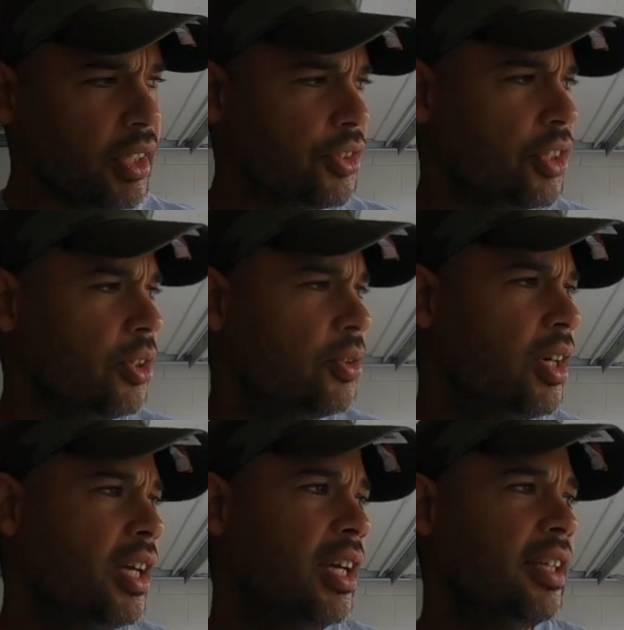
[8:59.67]
So
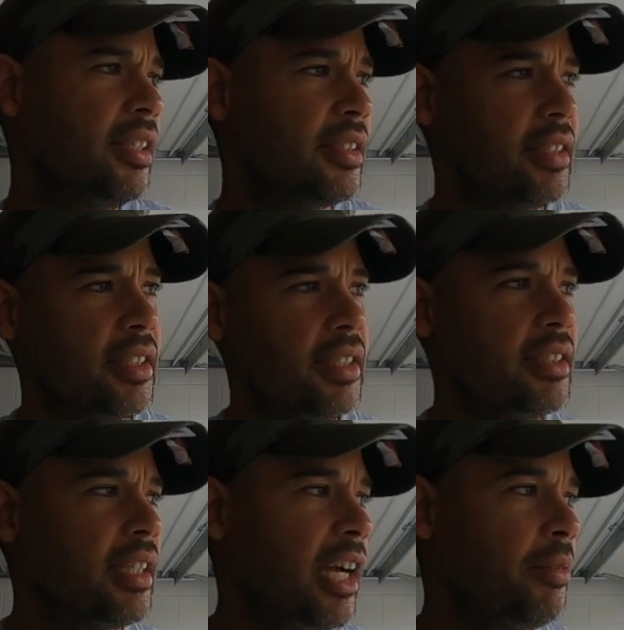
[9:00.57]
this is a
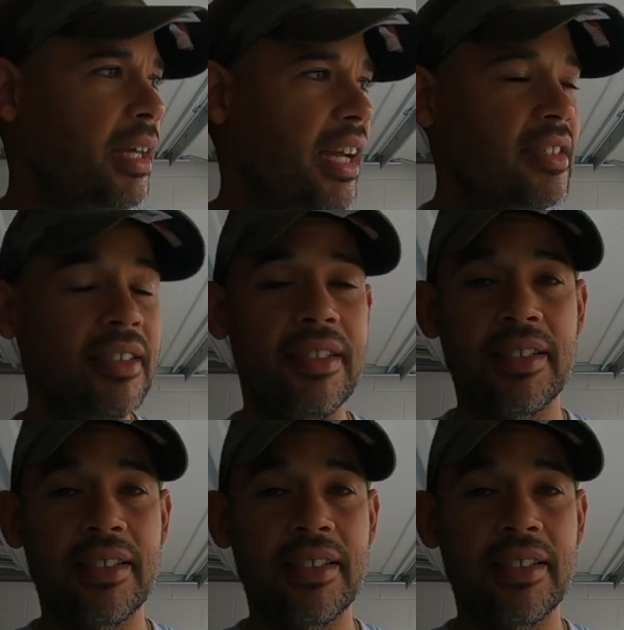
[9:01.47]
good time to actually